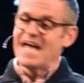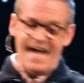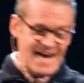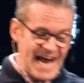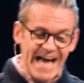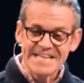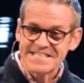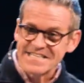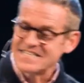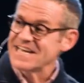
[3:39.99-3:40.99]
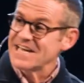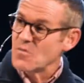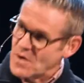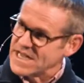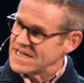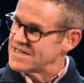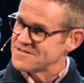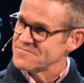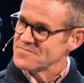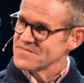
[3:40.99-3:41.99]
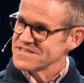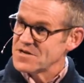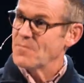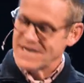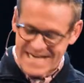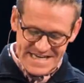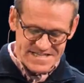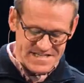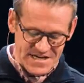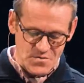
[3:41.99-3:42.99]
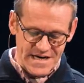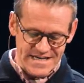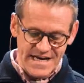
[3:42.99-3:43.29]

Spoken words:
I had to stay awake. Somebody had to stay awake.